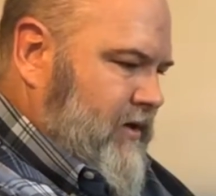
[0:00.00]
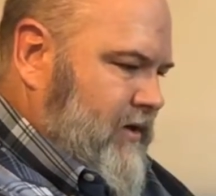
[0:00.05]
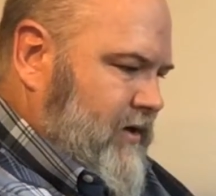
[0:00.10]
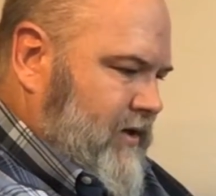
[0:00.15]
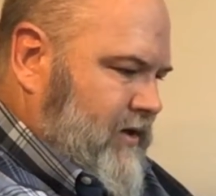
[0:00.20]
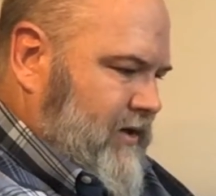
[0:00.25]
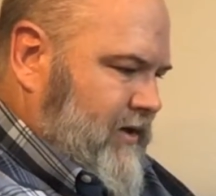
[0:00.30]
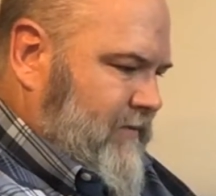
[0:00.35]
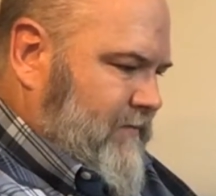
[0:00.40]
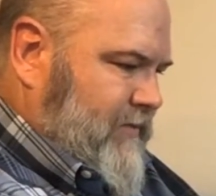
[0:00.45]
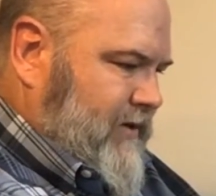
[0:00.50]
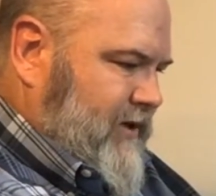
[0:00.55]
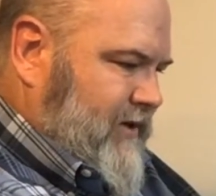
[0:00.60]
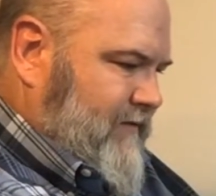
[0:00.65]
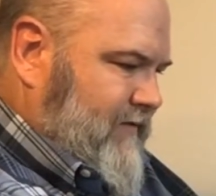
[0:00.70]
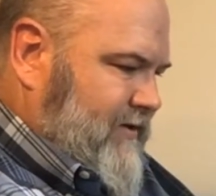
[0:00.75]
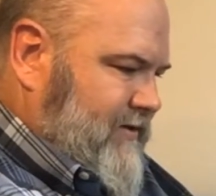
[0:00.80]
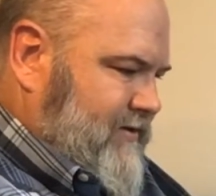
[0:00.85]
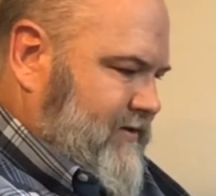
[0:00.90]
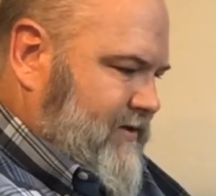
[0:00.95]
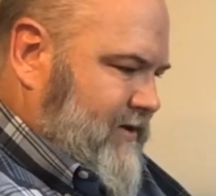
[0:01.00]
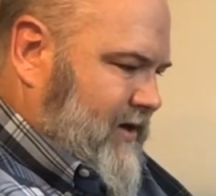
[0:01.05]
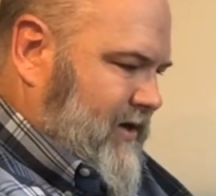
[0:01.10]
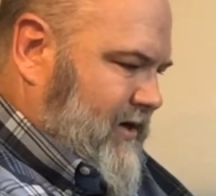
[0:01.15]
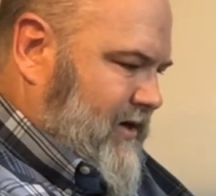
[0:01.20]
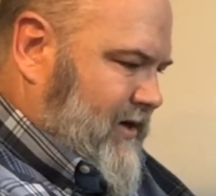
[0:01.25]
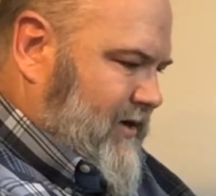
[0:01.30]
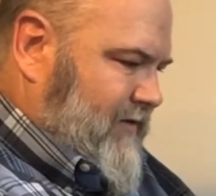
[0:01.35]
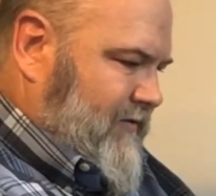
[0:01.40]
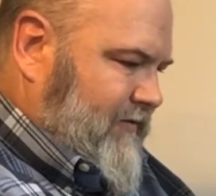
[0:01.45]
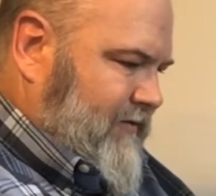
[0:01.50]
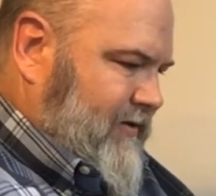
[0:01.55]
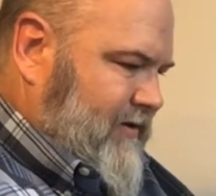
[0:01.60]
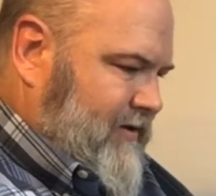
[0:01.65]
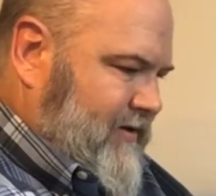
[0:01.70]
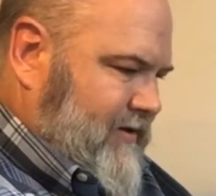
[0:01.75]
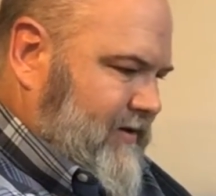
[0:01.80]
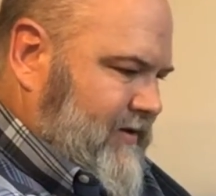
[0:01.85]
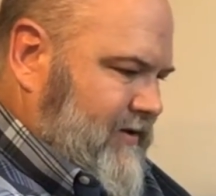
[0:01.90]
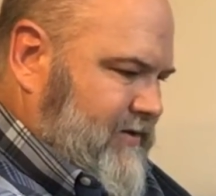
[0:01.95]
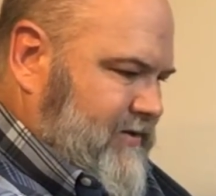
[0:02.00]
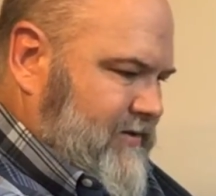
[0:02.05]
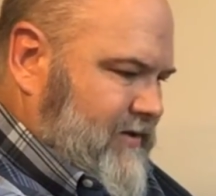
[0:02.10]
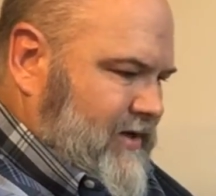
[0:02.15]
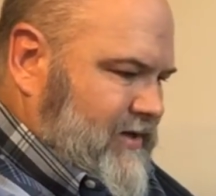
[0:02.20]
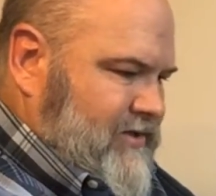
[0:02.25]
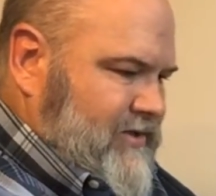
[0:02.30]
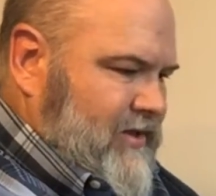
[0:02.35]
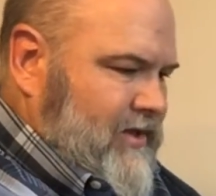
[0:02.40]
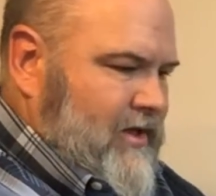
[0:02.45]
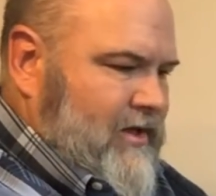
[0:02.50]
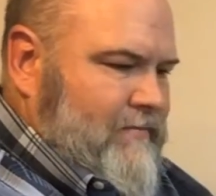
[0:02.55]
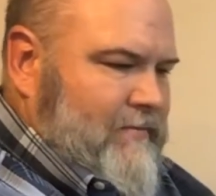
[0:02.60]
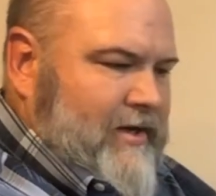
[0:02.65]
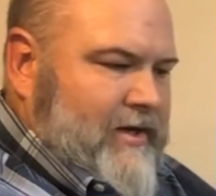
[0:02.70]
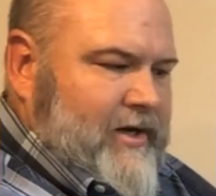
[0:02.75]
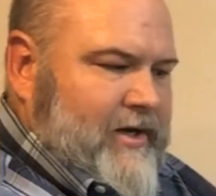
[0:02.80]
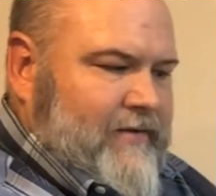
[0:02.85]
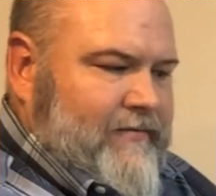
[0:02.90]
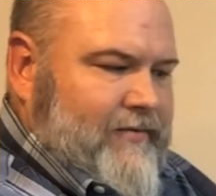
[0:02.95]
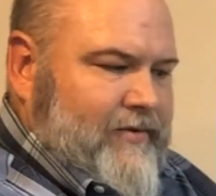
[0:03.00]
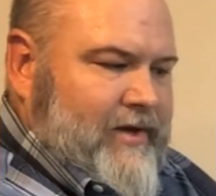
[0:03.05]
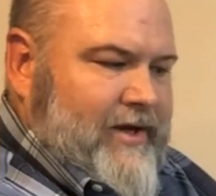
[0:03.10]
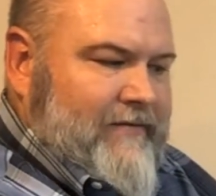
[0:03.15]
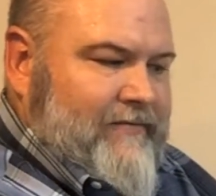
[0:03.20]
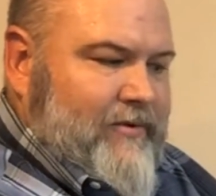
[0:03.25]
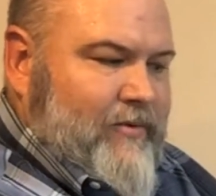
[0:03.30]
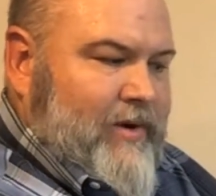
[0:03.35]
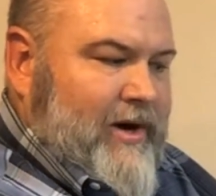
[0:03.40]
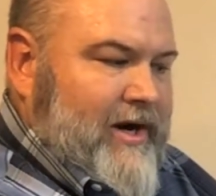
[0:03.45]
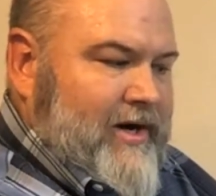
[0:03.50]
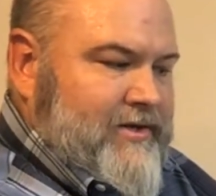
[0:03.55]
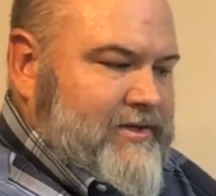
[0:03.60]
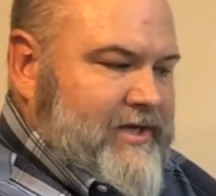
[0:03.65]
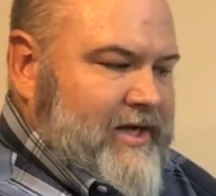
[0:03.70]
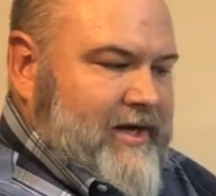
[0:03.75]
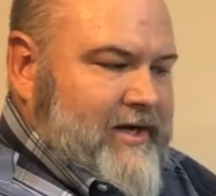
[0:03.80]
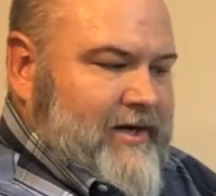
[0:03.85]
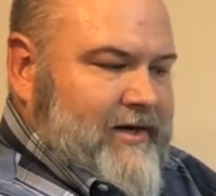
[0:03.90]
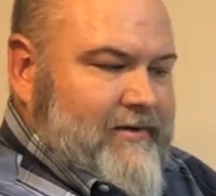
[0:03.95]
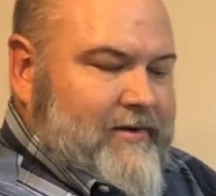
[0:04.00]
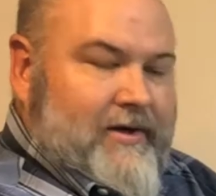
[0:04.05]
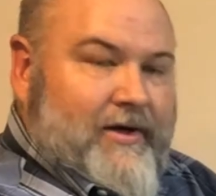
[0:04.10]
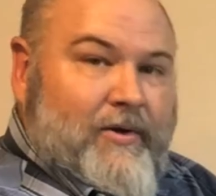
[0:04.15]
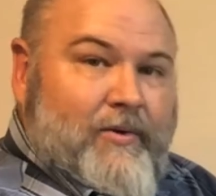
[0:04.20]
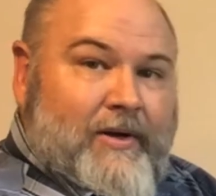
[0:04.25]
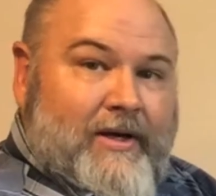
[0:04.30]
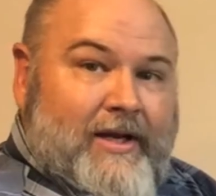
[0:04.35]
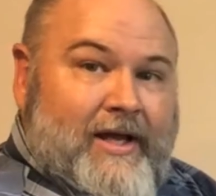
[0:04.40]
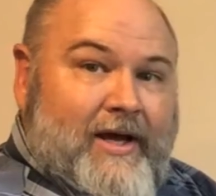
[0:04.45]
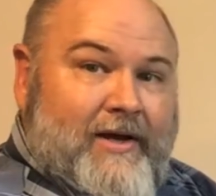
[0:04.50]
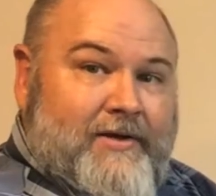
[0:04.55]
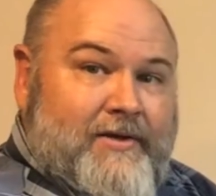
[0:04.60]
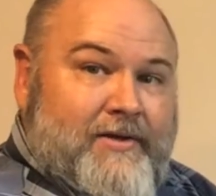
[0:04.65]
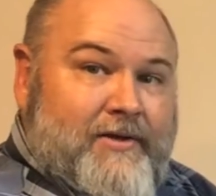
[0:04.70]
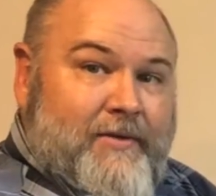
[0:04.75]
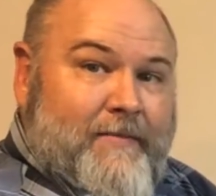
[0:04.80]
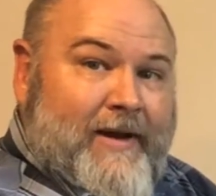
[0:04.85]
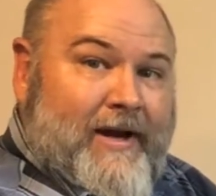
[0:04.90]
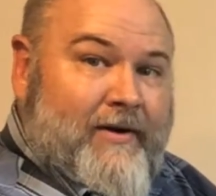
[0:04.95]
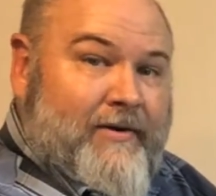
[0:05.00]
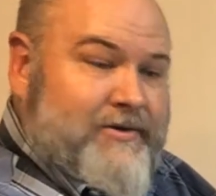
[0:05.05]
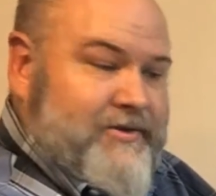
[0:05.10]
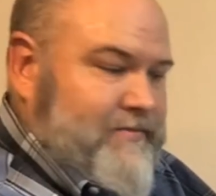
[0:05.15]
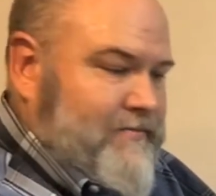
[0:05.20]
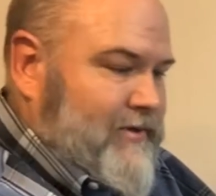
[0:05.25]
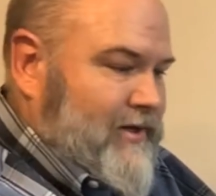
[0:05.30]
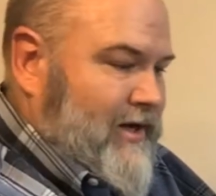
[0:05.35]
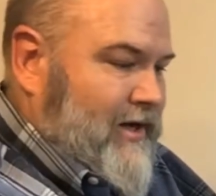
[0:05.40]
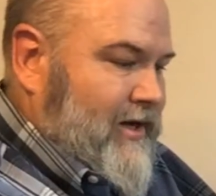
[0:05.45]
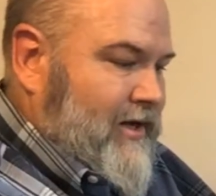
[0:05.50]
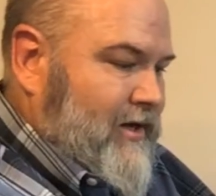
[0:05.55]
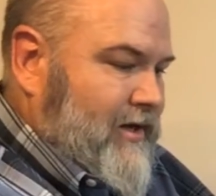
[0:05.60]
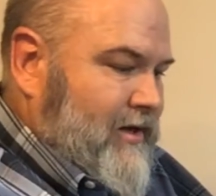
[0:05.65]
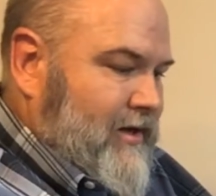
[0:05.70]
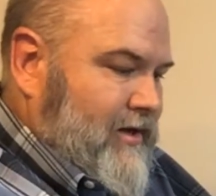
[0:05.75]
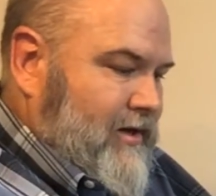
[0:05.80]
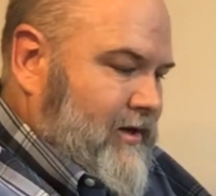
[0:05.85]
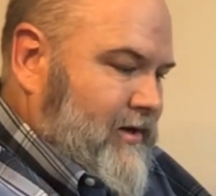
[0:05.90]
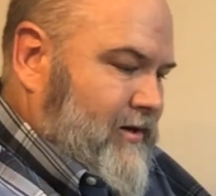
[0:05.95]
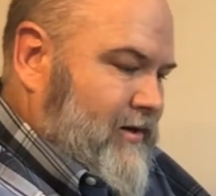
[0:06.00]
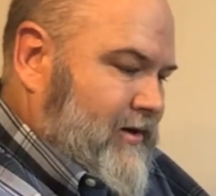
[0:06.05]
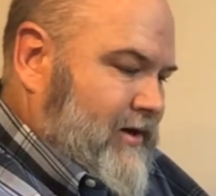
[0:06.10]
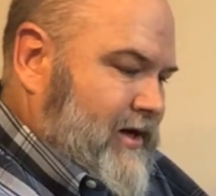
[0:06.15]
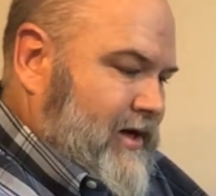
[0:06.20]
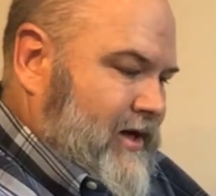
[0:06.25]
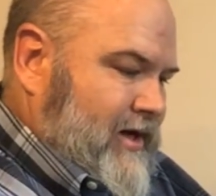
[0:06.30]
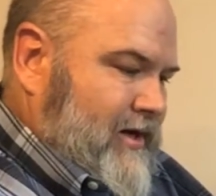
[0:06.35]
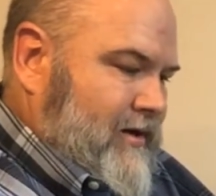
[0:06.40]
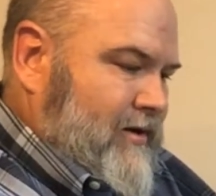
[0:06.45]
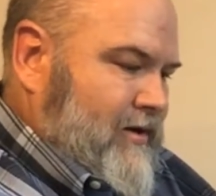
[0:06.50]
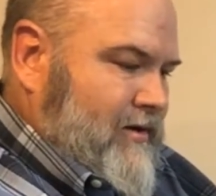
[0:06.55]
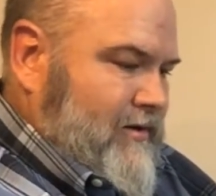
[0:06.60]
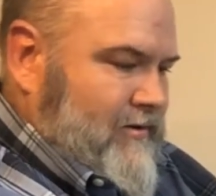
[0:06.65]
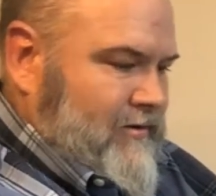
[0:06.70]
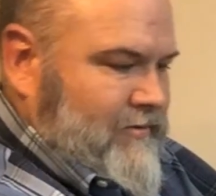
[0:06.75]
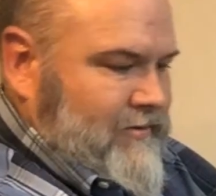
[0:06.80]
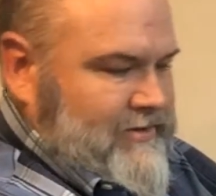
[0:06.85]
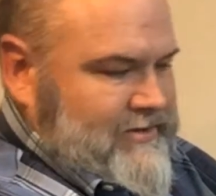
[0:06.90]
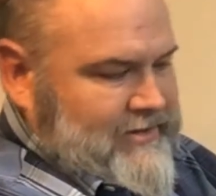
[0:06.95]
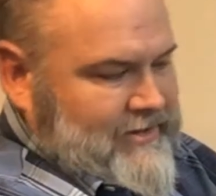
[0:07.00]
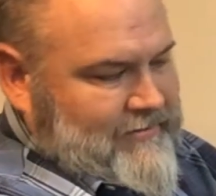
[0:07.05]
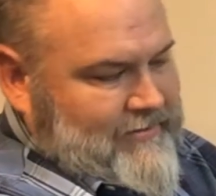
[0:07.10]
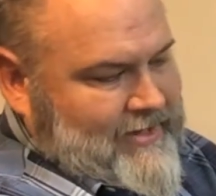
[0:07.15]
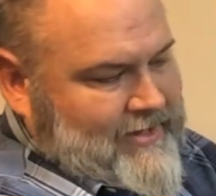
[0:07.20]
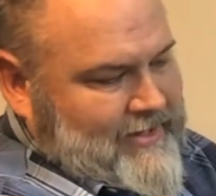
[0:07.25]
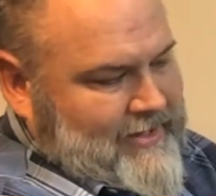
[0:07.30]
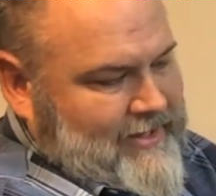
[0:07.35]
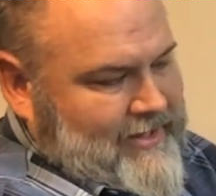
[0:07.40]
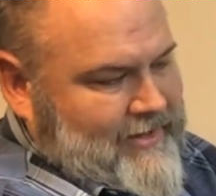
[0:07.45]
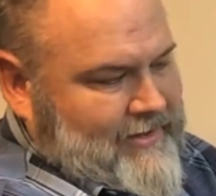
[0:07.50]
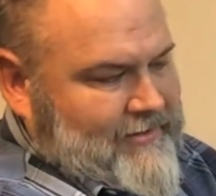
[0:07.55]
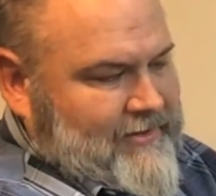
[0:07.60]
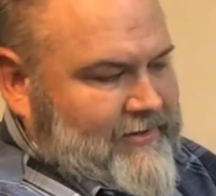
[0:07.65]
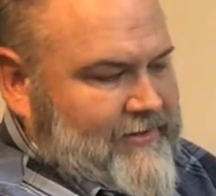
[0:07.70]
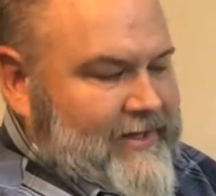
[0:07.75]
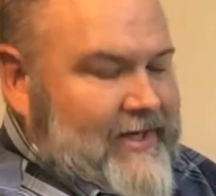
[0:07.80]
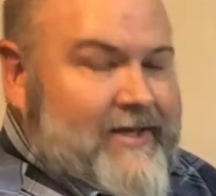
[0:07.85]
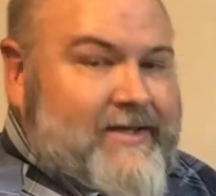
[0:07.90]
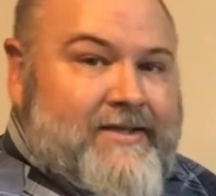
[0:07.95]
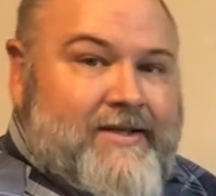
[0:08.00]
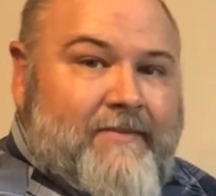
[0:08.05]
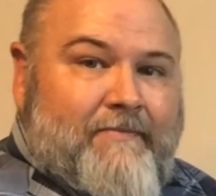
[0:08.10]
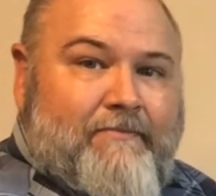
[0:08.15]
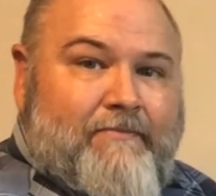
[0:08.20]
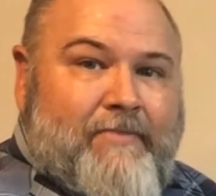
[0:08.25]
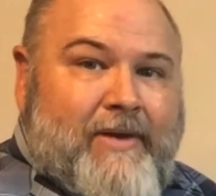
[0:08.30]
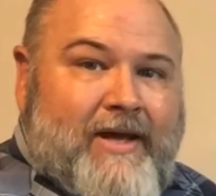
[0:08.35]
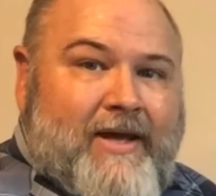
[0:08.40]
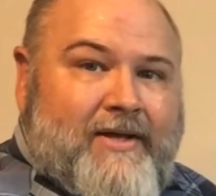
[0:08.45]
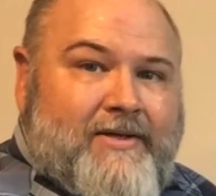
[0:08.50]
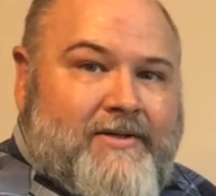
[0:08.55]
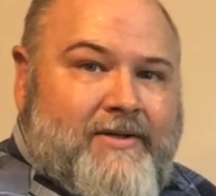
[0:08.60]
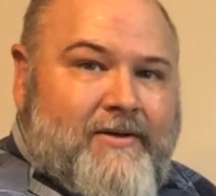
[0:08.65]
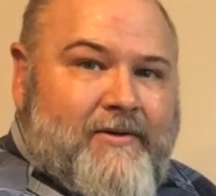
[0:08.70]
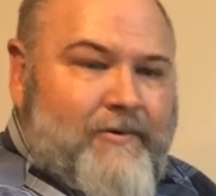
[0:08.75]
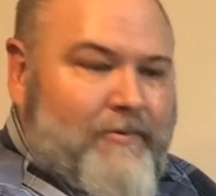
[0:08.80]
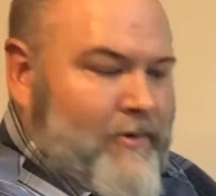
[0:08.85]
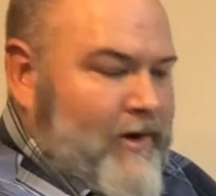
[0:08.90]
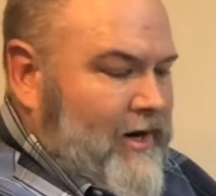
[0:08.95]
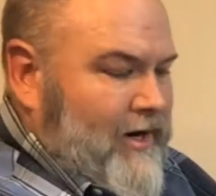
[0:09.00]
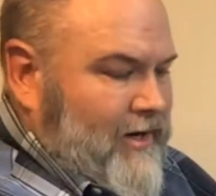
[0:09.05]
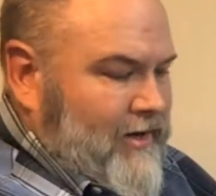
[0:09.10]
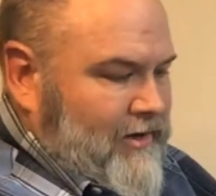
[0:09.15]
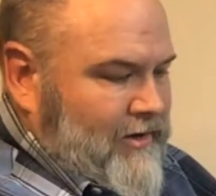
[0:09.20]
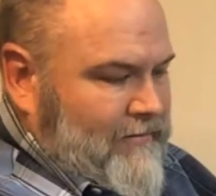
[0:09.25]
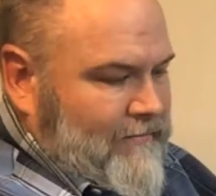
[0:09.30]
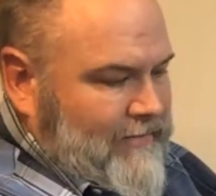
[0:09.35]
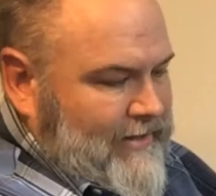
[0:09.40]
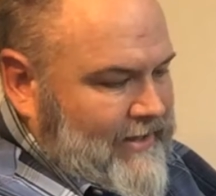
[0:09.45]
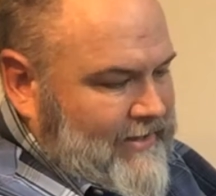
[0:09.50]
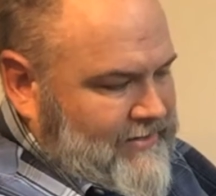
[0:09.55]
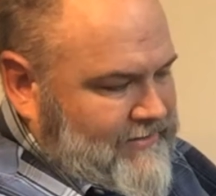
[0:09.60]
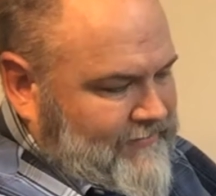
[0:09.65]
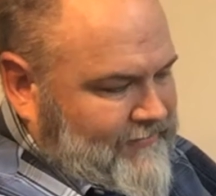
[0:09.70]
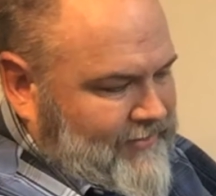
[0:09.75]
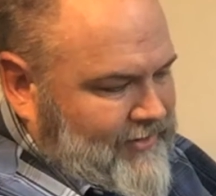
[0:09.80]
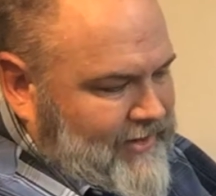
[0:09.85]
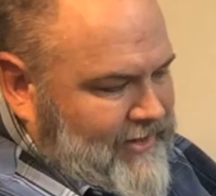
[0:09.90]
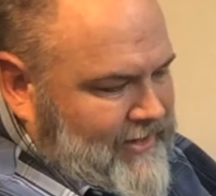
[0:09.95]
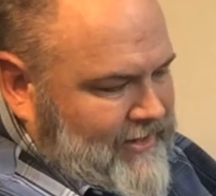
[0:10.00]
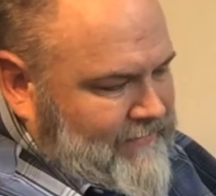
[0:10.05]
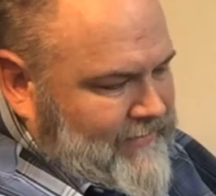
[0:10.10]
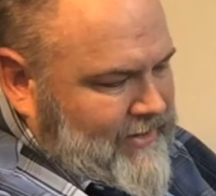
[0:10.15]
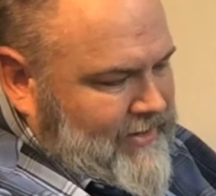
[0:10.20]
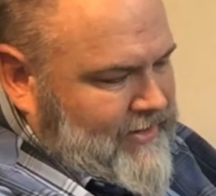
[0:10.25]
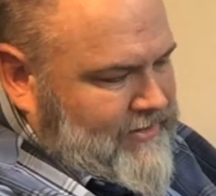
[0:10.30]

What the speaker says: And then it pivots off this direction. Be careful, you have your wires down here that are going down to your power supply. Okay, well, we see right now that that is a bent wire, or bent frame.